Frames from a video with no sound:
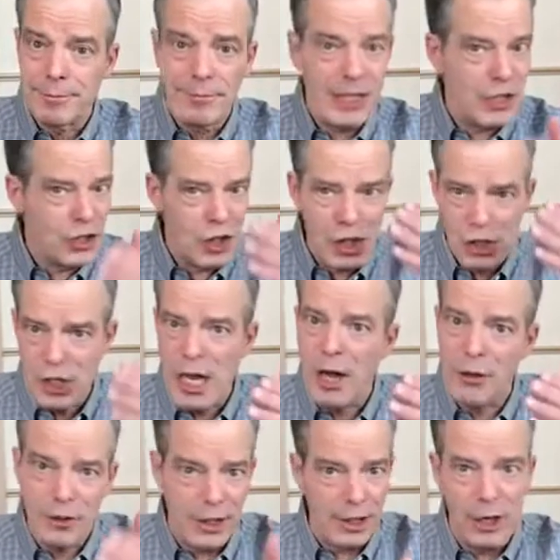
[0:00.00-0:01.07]
That's just
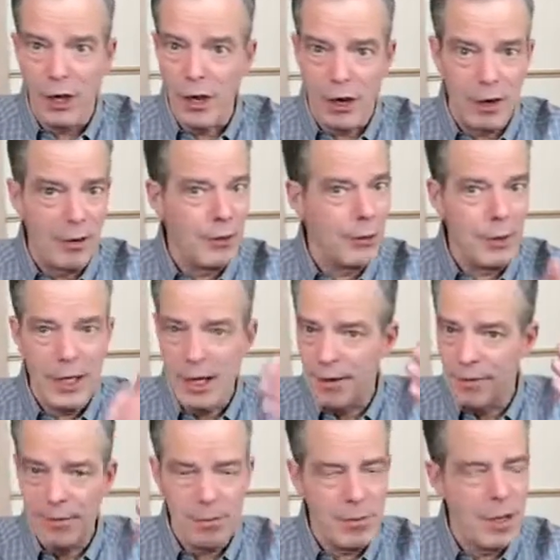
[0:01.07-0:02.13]
how they are. We have